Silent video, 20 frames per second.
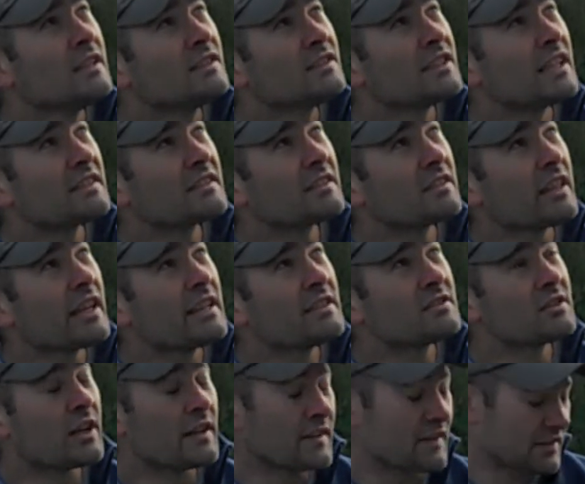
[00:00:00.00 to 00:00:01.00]
Set the
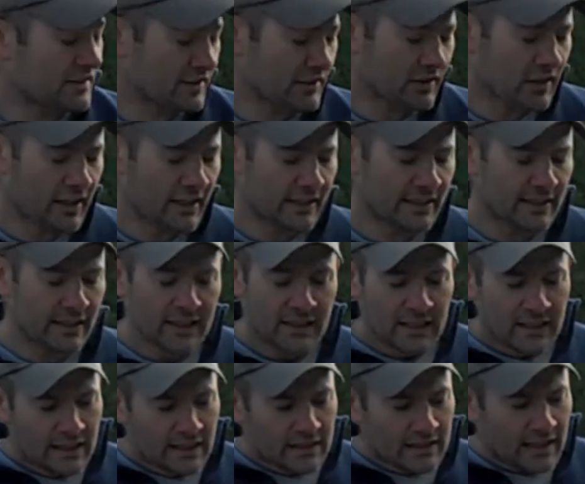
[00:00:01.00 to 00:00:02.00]
laser on the sill height.
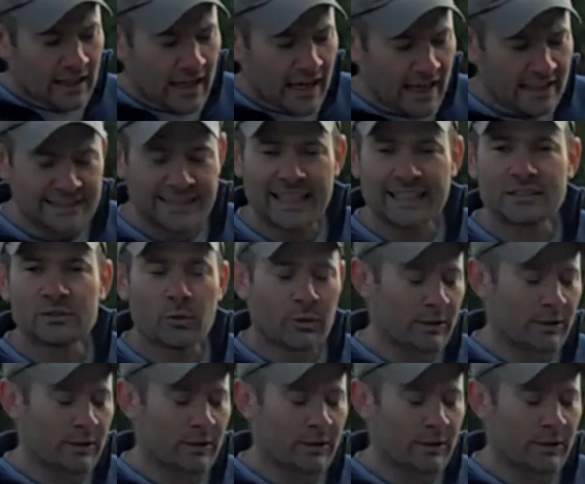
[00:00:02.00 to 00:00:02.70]
It's at